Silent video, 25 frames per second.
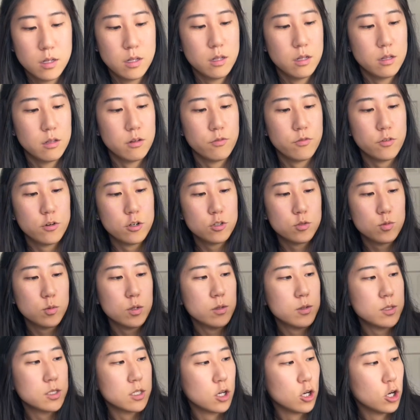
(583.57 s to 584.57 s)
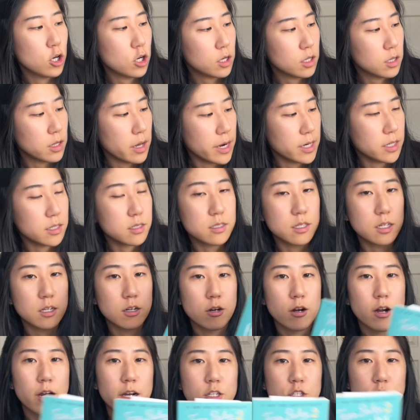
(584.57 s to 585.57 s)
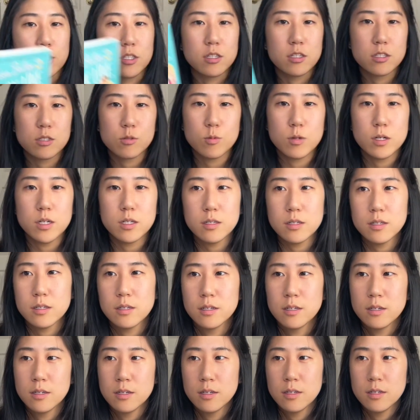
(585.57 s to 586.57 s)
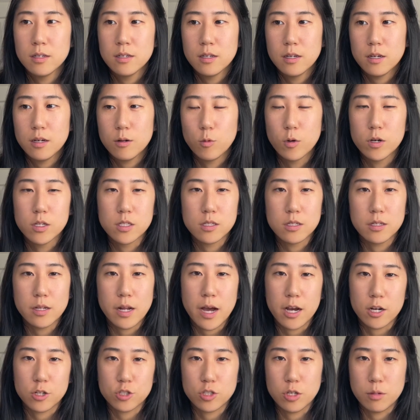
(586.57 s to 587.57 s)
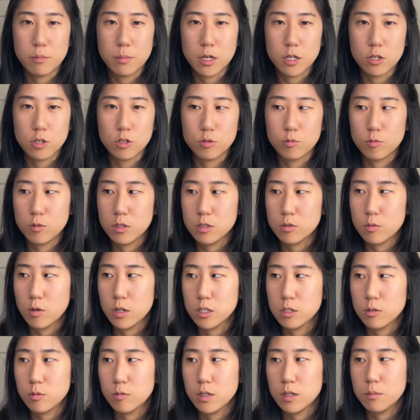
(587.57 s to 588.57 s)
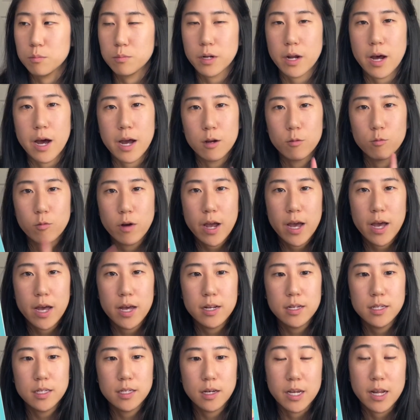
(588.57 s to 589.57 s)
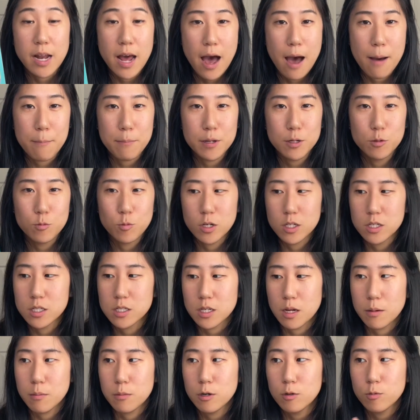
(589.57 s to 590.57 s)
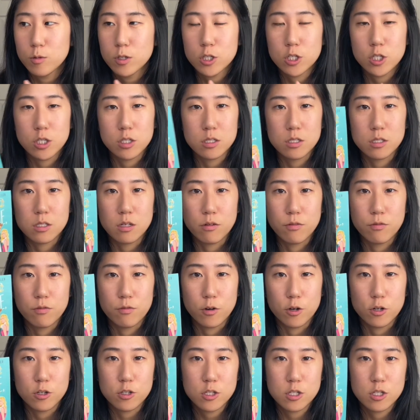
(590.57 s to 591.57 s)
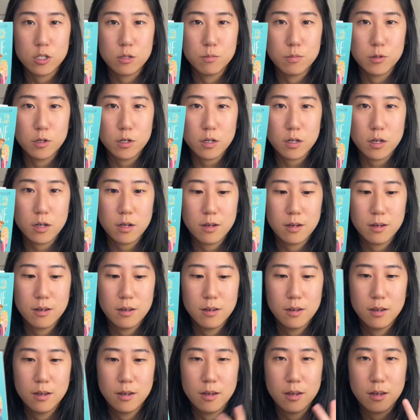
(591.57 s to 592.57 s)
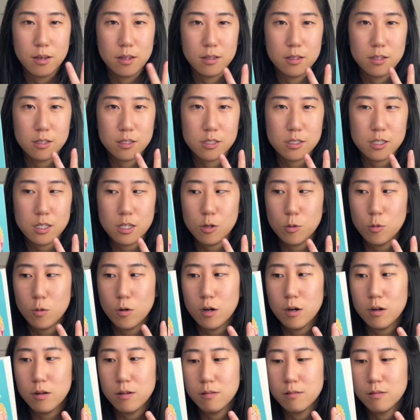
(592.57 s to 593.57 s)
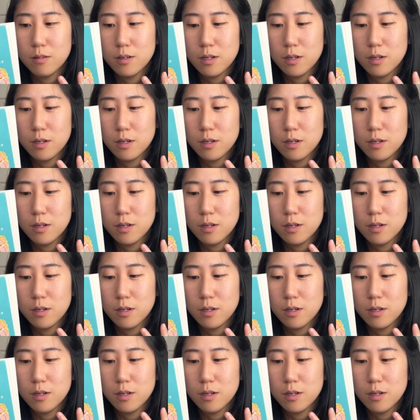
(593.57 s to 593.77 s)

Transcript: The first one is Hook, Line, and Sinker. Actually, this one wasn't actually on my Goodreads want to read, but I read It Happened One Summer, which is the first book in this sequel,